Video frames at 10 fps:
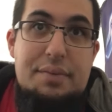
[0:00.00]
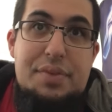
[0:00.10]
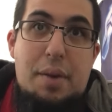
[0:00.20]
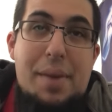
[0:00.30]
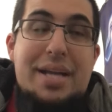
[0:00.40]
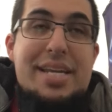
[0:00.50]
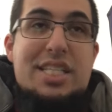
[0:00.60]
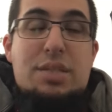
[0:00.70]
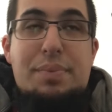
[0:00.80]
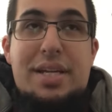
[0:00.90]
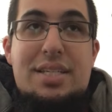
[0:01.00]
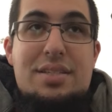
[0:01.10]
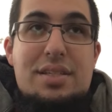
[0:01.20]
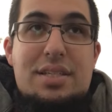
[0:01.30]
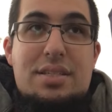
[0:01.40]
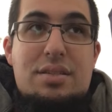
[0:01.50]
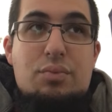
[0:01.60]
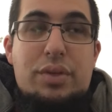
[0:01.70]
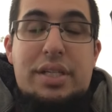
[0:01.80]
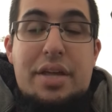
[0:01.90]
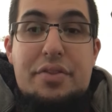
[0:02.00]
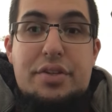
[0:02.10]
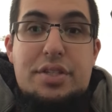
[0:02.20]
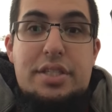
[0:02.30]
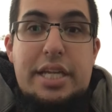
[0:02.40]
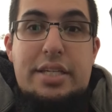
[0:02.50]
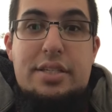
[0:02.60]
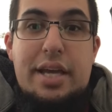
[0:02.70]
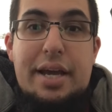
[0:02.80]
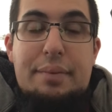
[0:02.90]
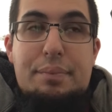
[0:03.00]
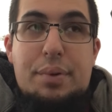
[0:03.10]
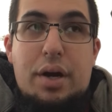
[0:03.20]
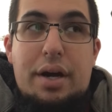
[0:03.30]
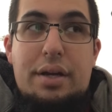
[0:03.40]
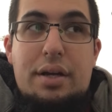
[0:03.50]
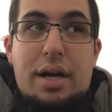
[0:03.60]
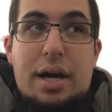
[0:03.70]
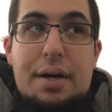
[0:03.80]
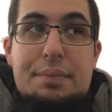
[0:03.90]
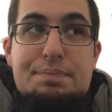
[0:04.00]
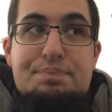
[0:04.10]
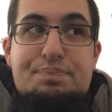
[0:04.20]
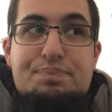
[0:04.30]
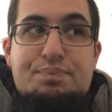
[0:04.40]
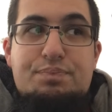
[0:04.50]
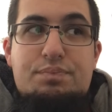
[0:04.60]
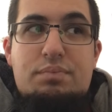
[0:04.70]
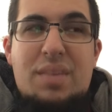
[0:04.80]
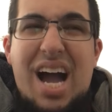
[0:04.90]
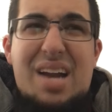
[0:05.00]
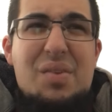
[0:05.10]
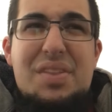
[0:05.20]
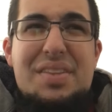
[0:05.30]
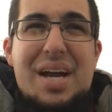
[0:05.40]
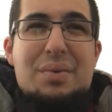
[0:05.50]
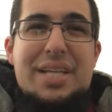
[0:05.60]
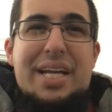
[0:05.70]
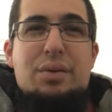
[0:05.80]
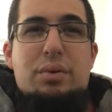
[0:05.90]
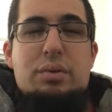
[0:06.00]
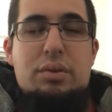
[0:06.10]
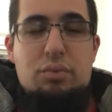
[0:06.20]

Now, my net spend is really nothing to sneeze at, but I don't think that was accurately